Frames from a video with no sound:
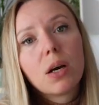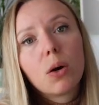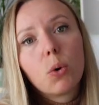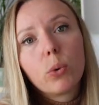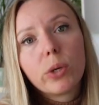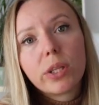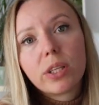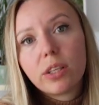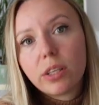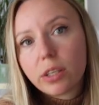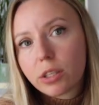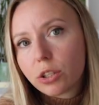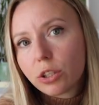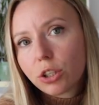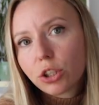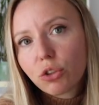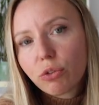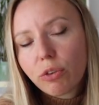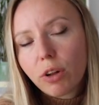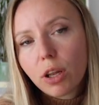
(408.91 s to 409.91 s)
with the
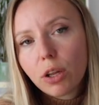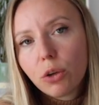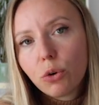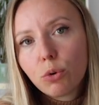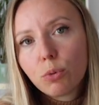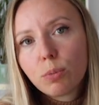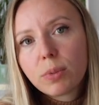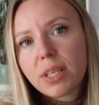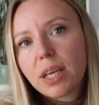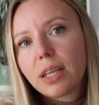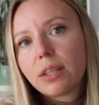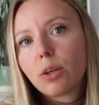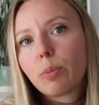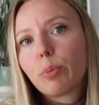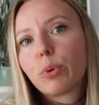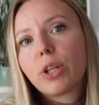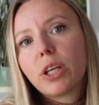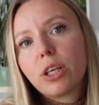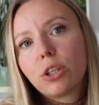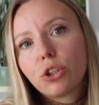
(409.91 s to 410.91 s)
search volumes and the
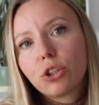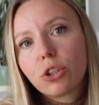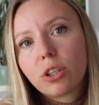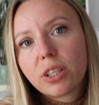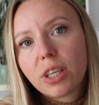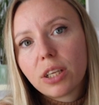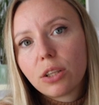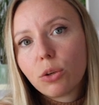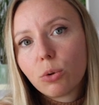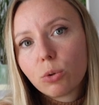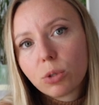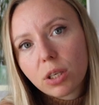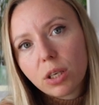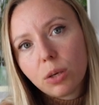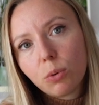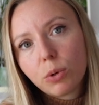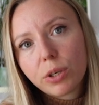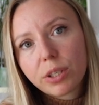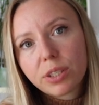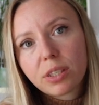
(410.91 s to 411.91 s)
potential that those
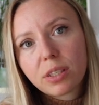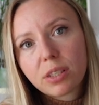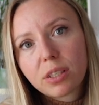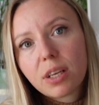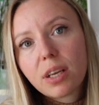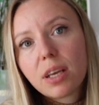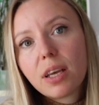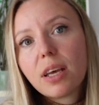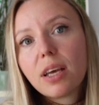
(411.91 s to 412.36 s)
keywords